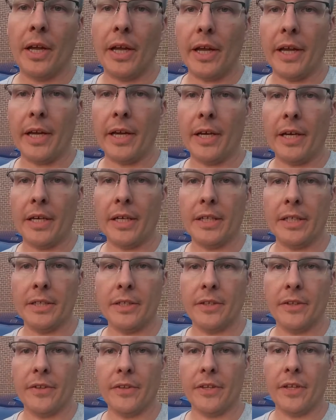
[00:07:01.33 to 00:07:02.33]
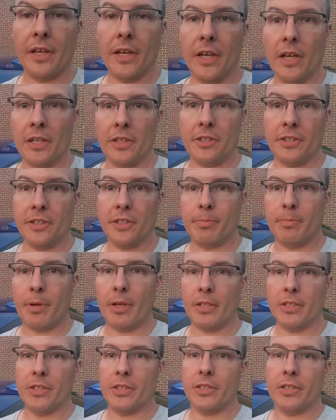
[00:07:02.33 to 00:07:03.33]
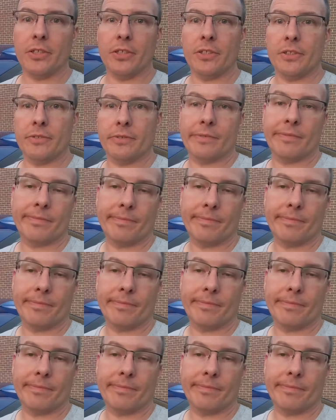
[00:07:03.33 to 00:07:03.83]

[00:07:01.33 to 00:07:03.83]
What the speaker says: And the suspension,